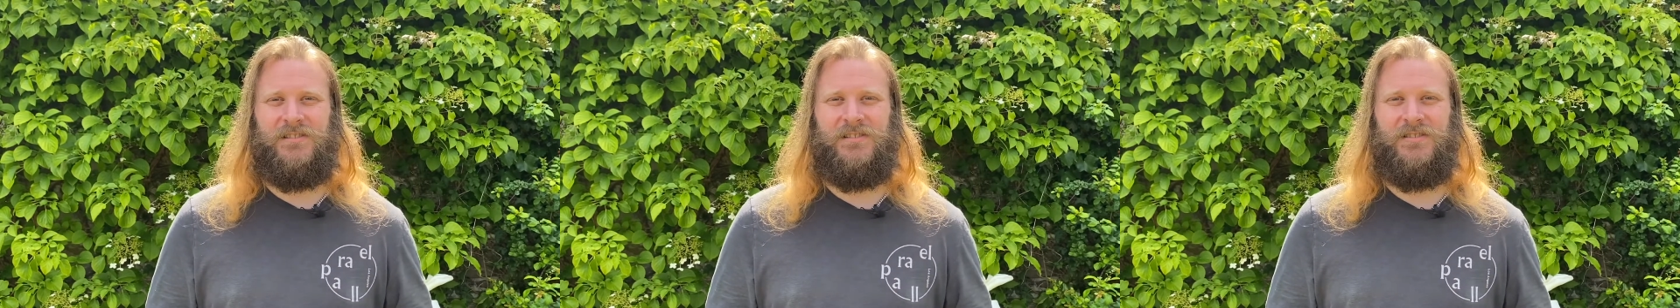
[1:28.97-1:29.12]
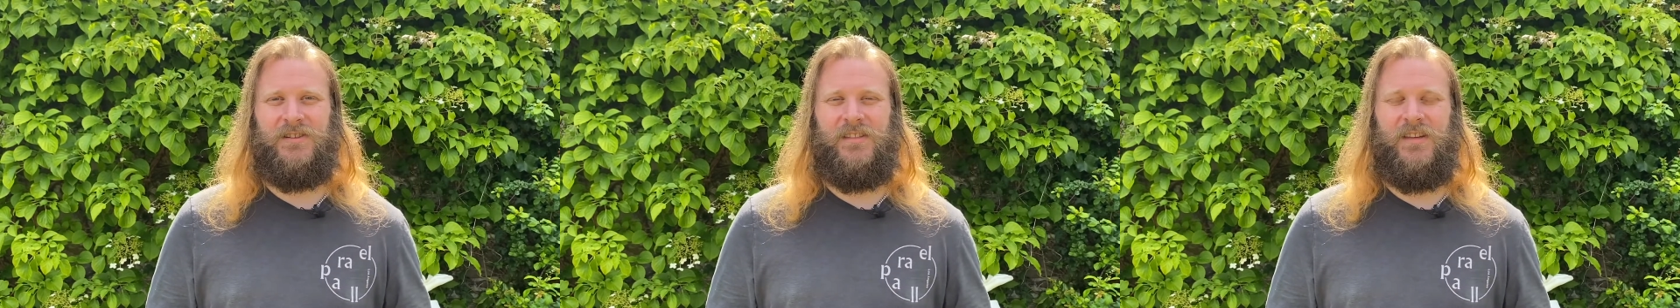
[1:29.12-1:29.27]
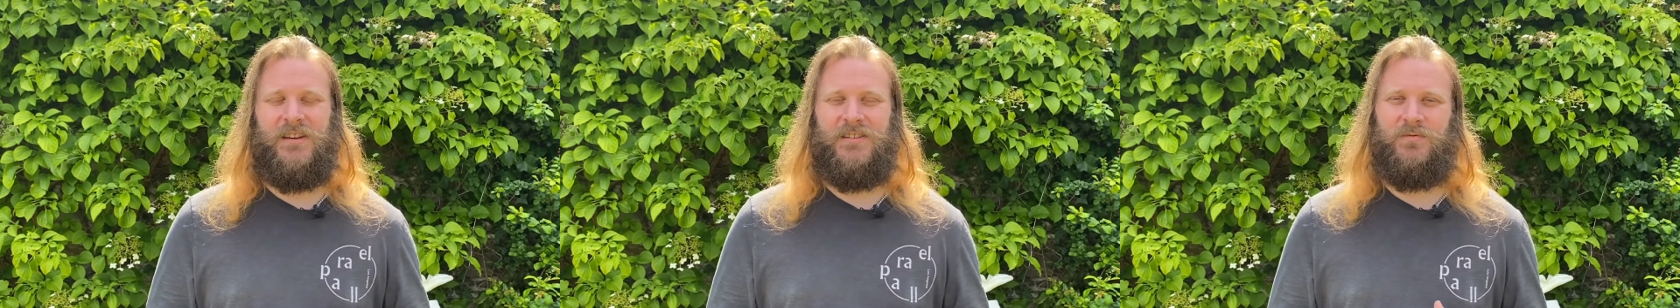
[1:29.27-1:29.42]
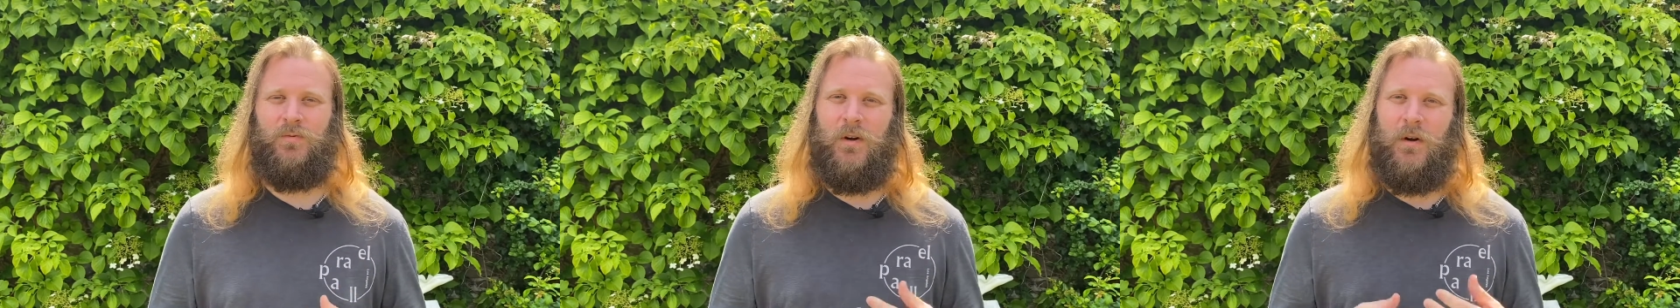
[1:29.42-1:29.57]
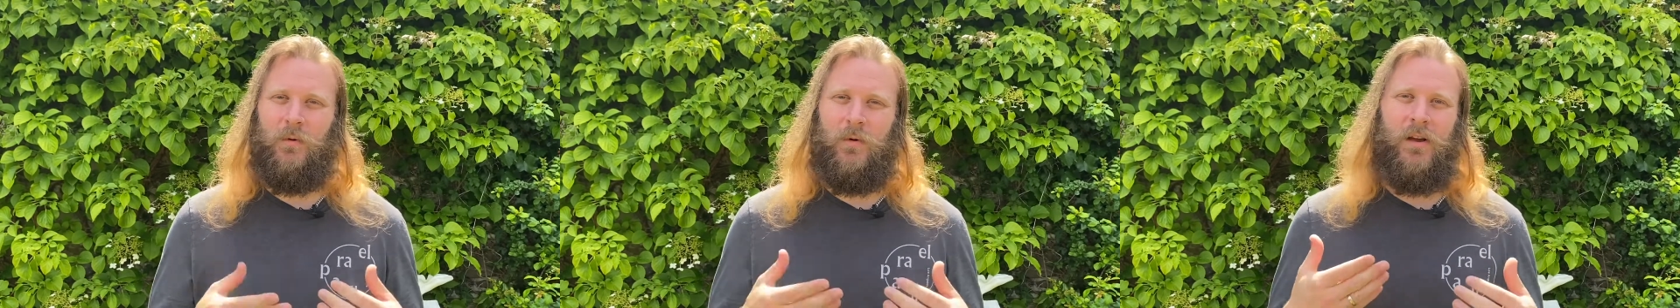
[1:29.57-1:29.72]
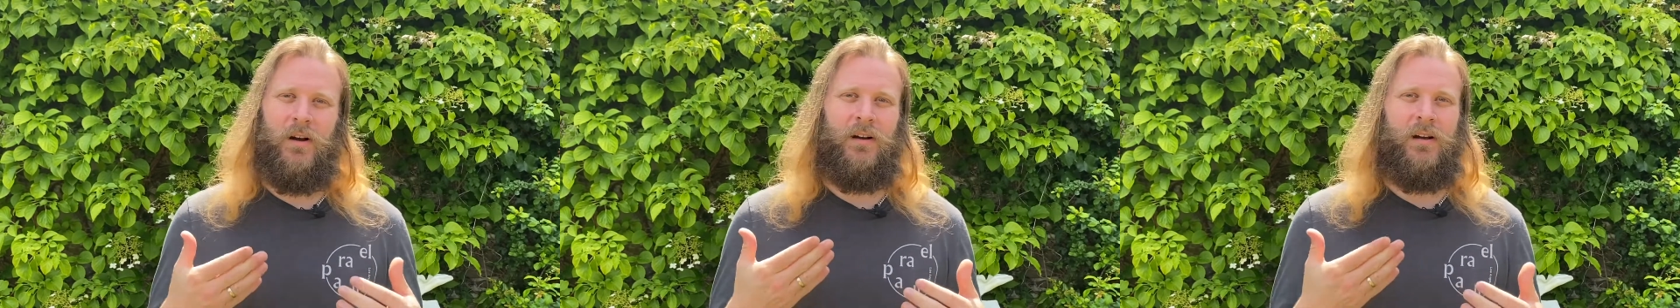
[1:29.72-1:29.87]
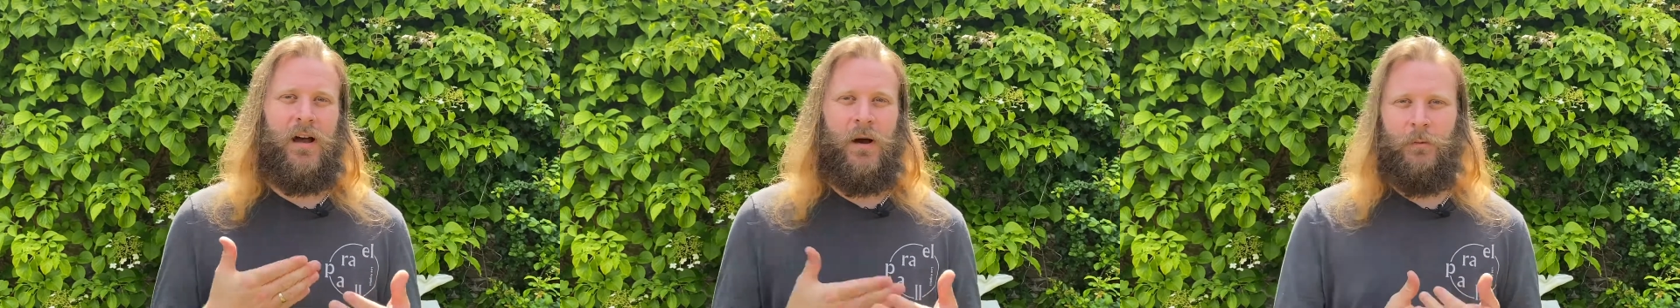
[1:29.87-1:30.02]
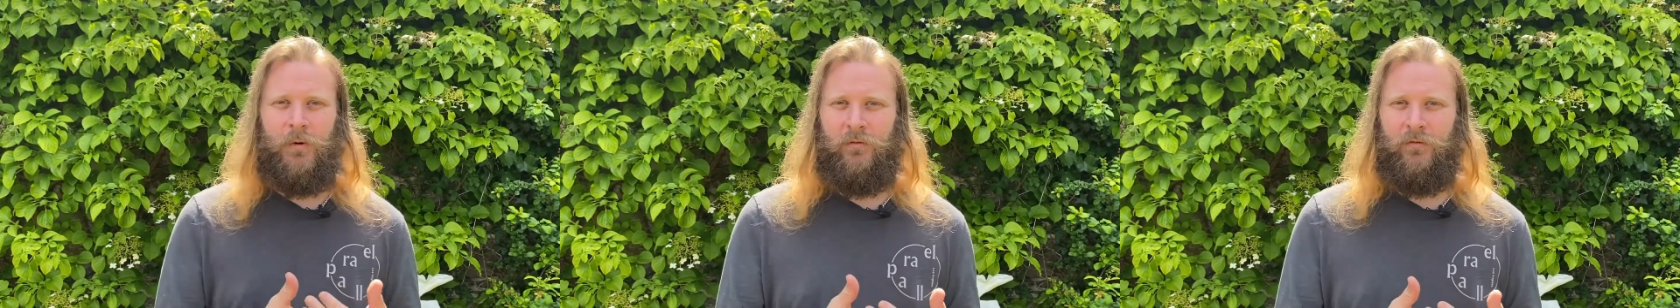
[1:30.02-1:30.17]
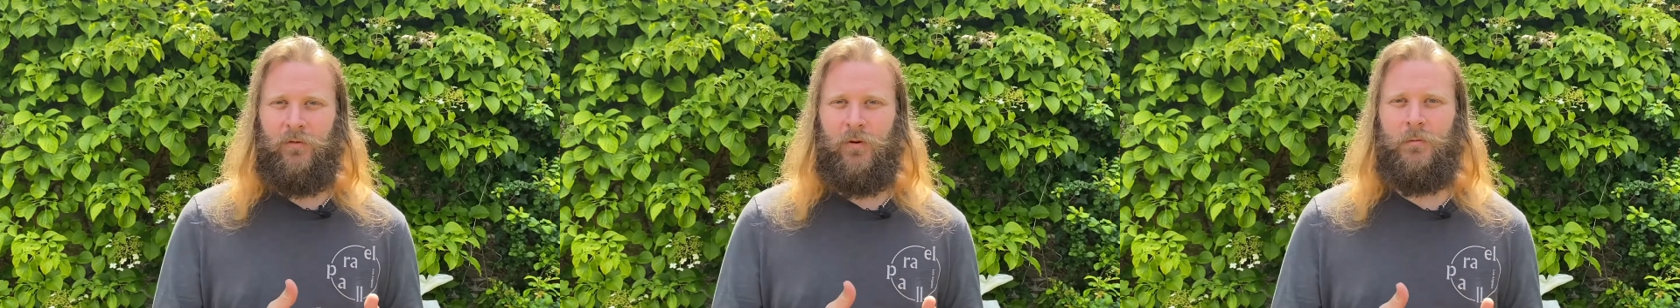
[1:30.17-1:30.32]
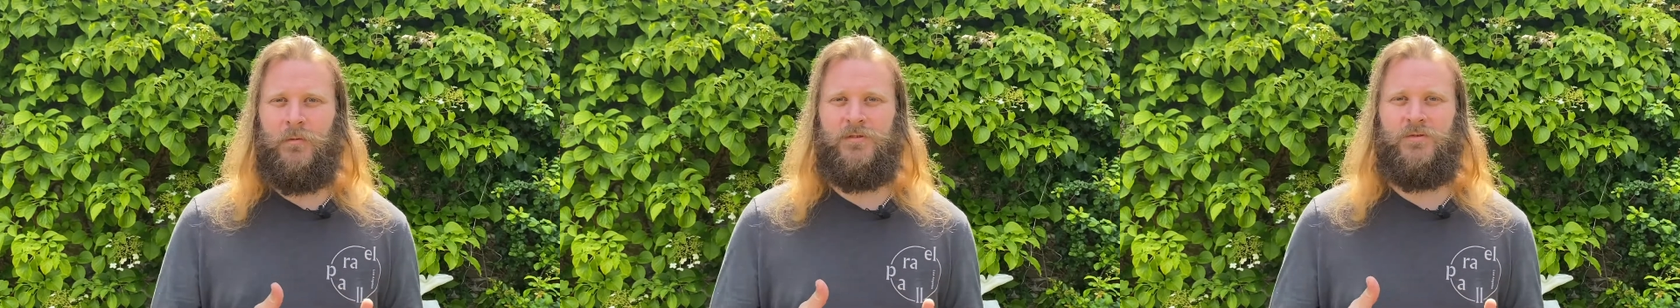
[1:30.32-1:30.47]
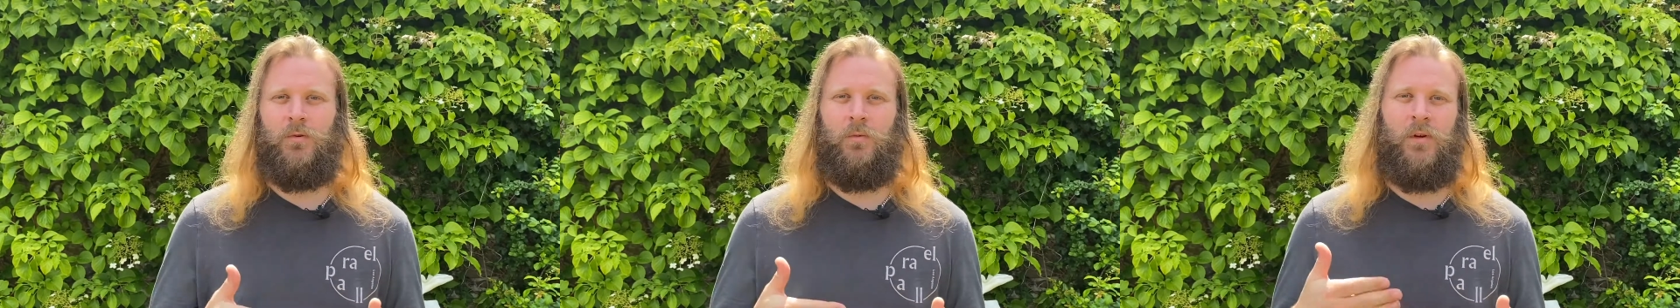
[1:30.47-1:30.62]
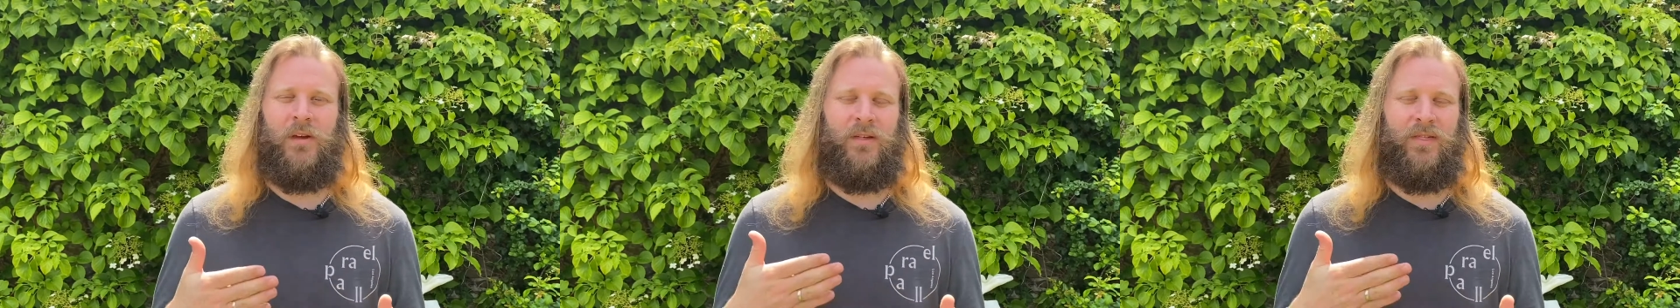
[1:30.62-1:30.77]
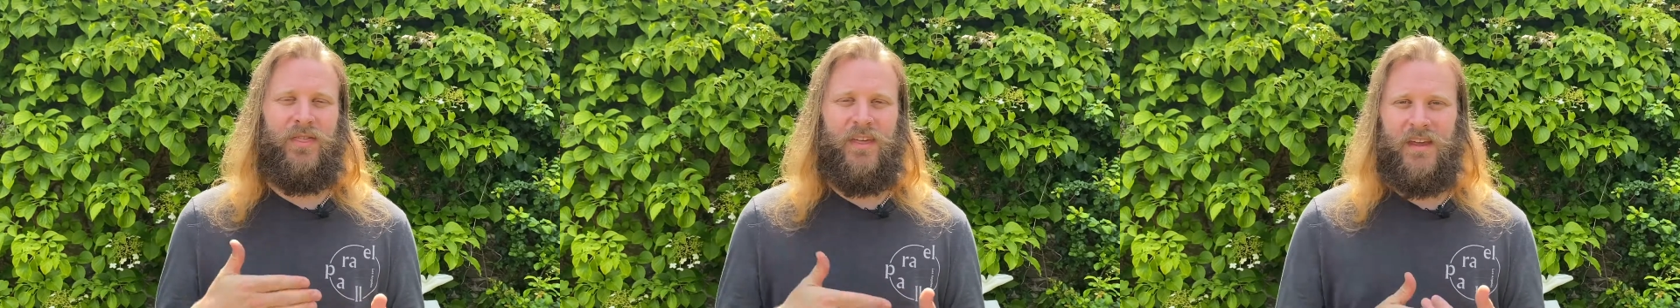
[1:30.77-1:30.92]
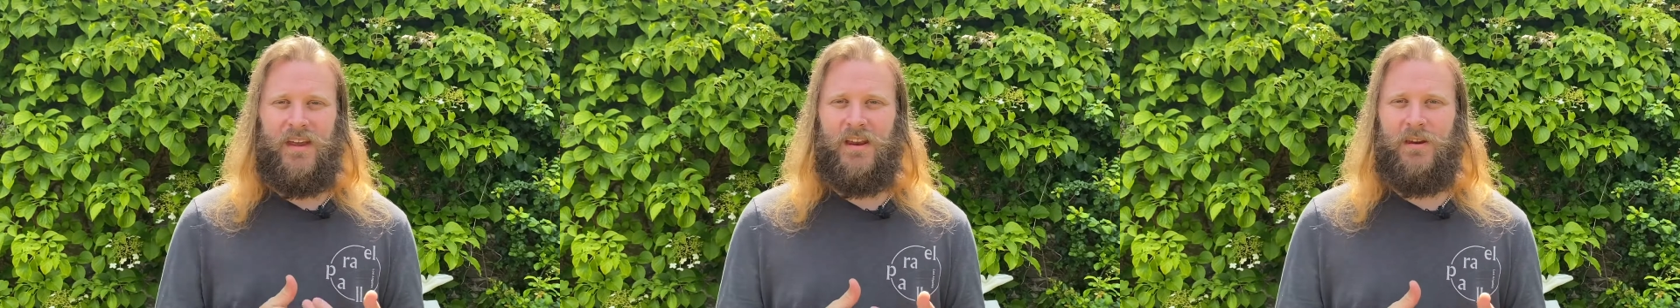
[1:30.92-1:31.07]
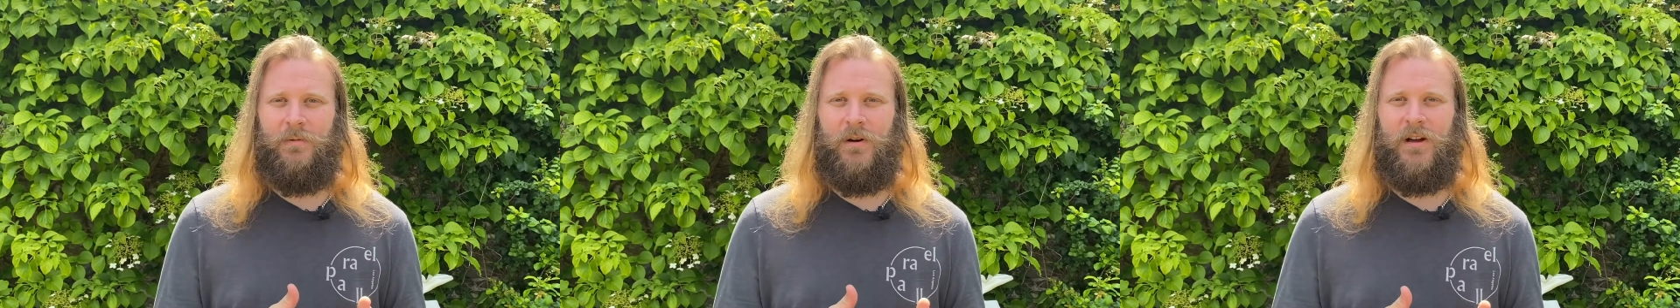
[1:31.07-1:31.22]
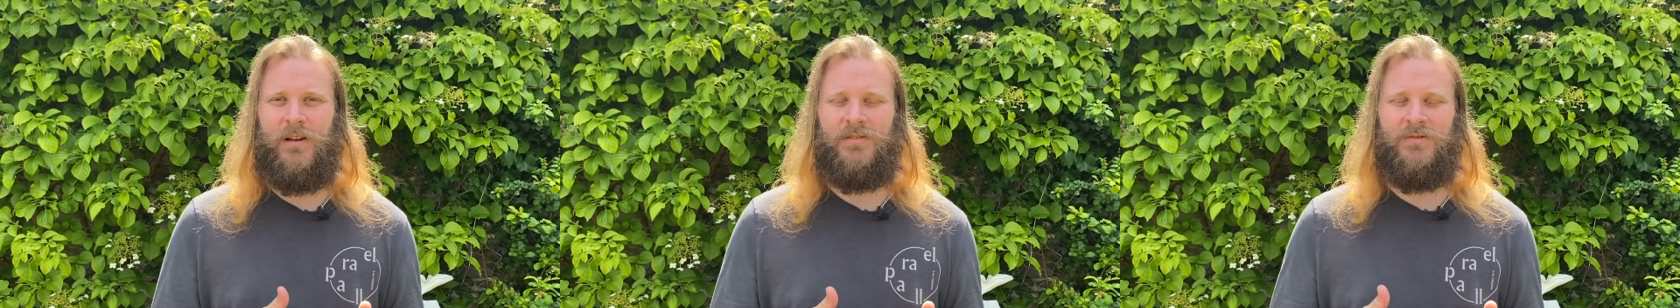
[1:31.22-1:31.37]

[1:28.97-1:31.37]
And so that's where we are coming from, that's what we are thinking about,